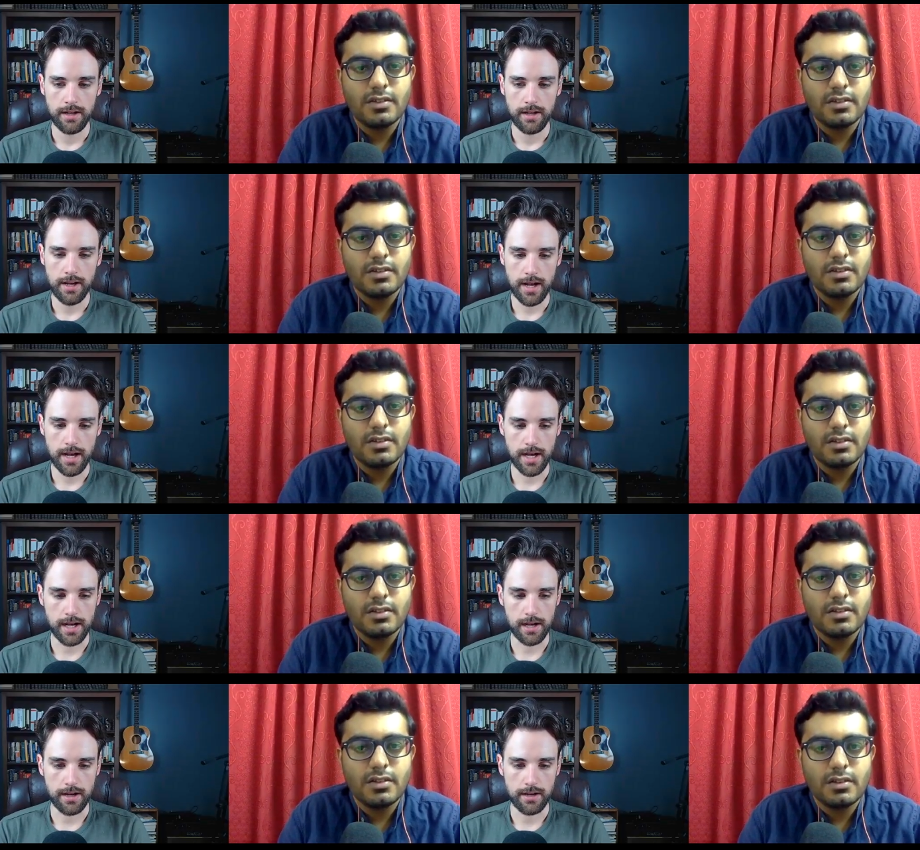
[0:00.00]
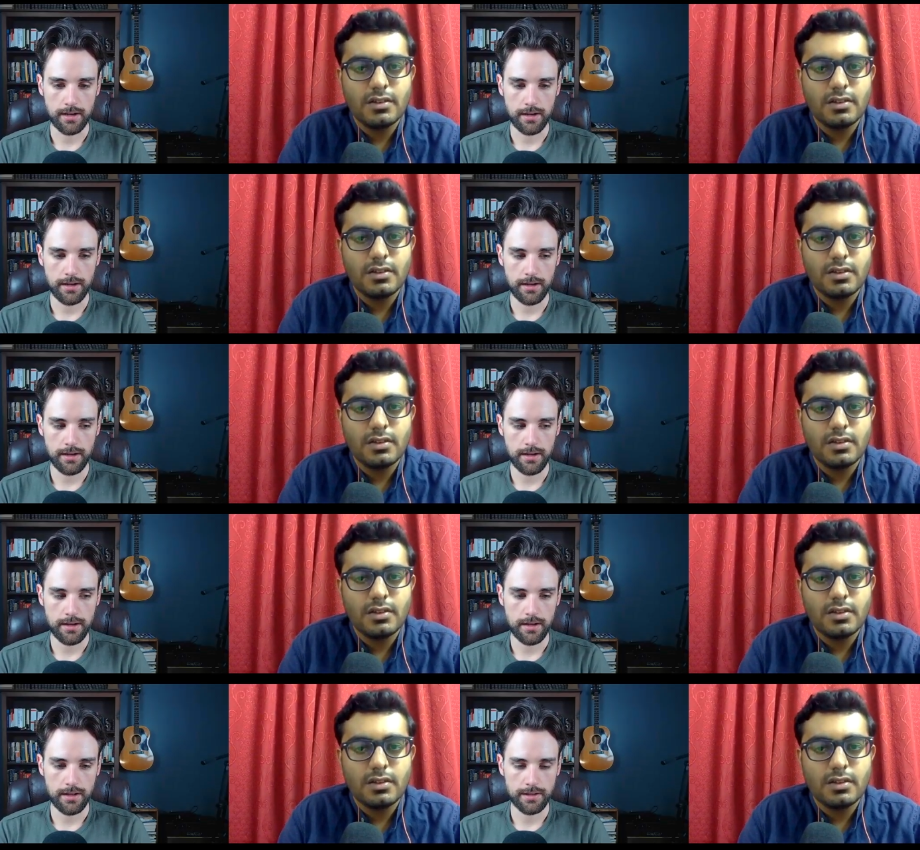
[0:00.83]
Speaker 1: Uh,
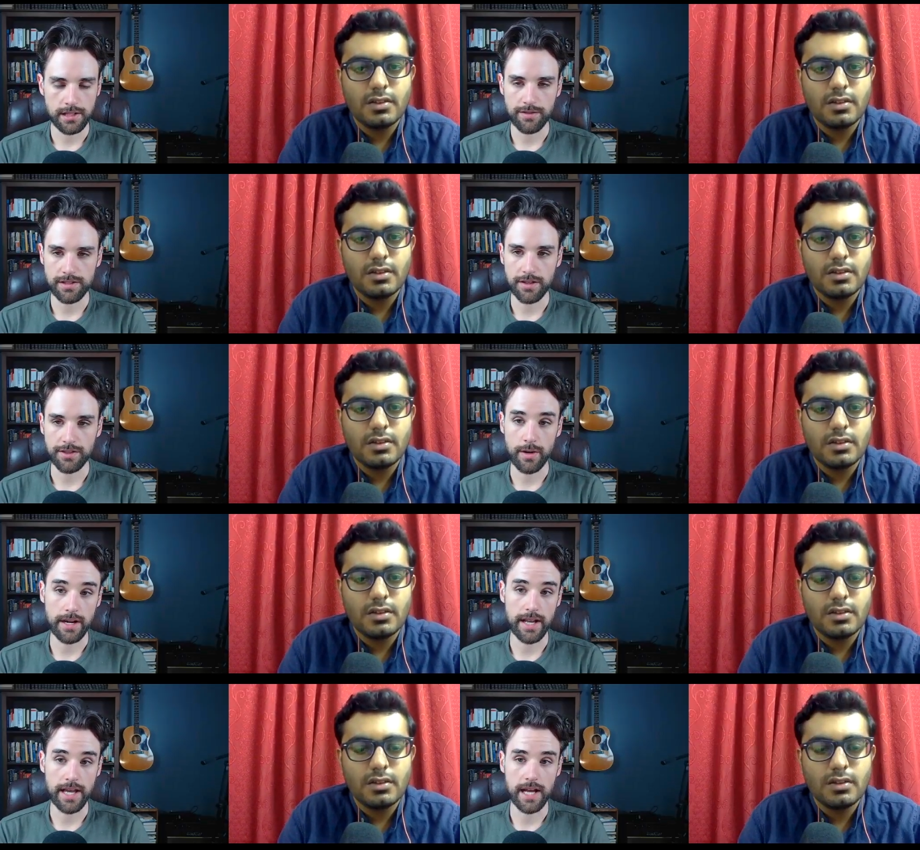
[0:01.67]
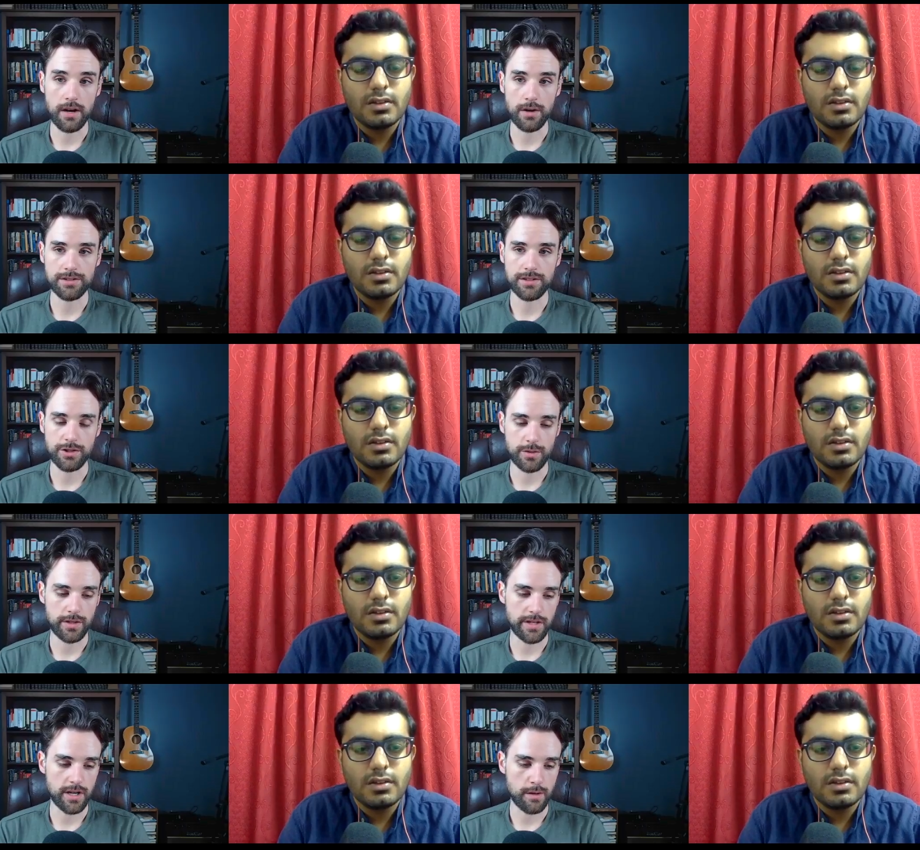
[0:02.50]
uh the stuff that's out there right now is they're
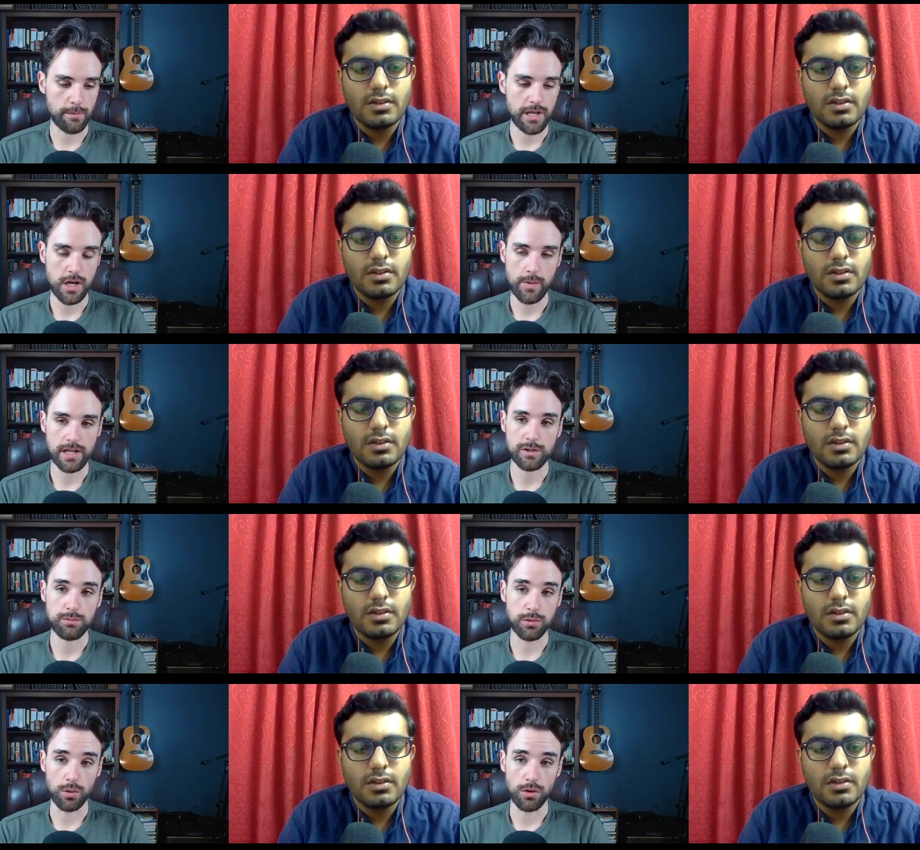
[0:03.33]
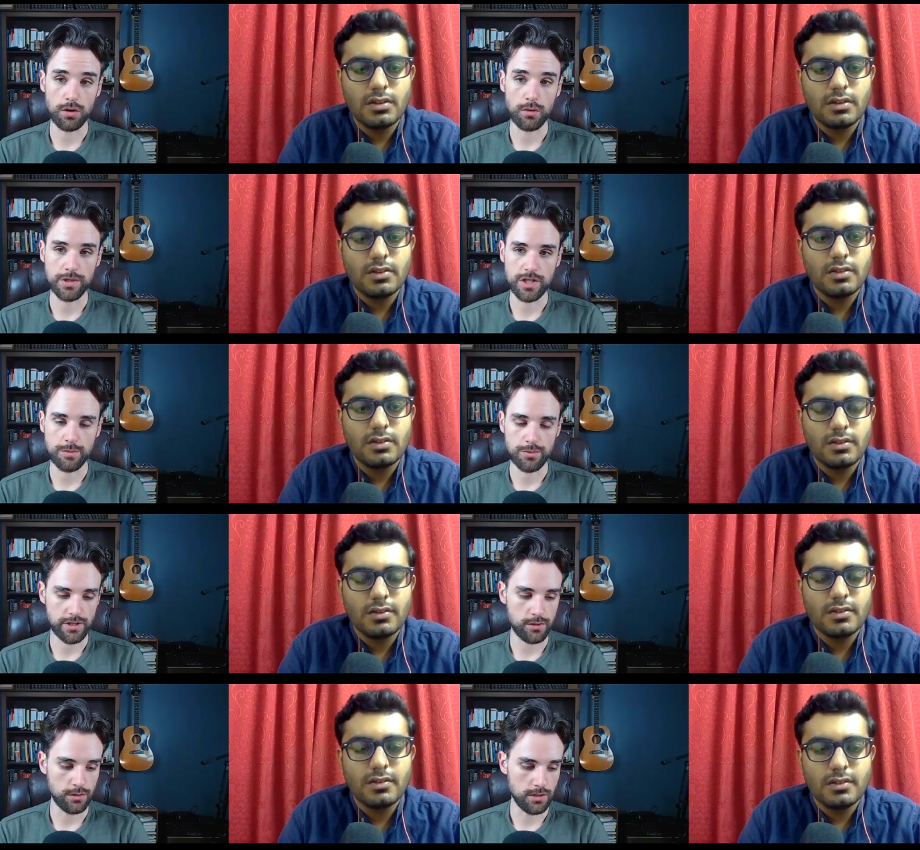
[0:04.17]
doing their POA Explorer, which is
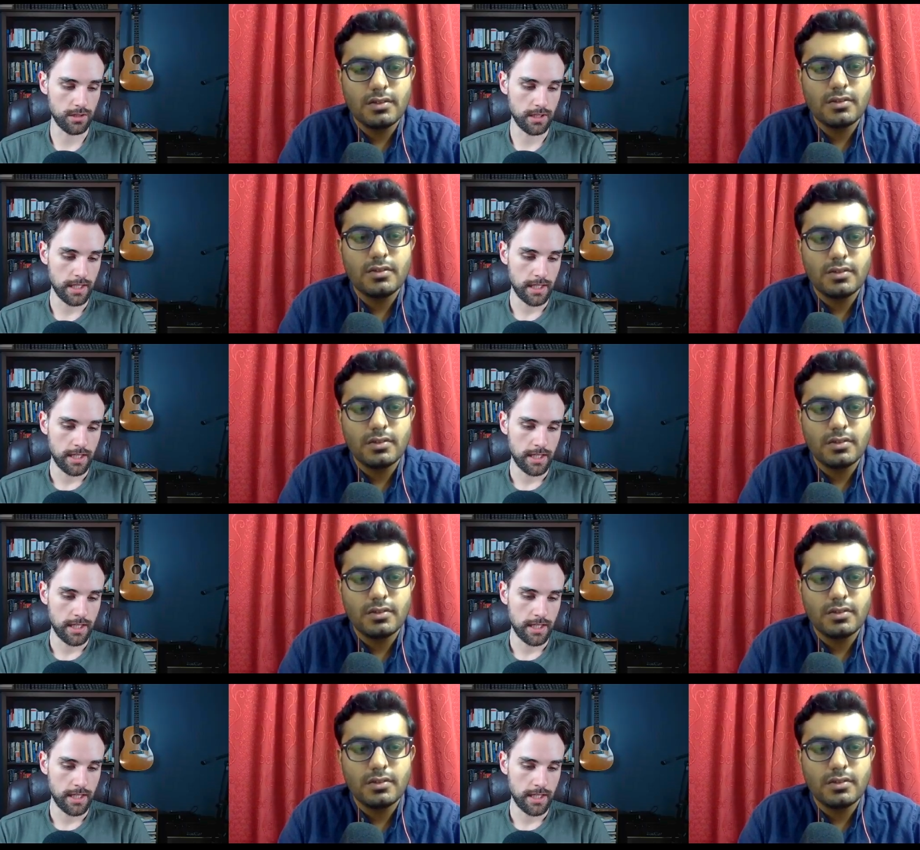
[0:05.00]
pretty cool.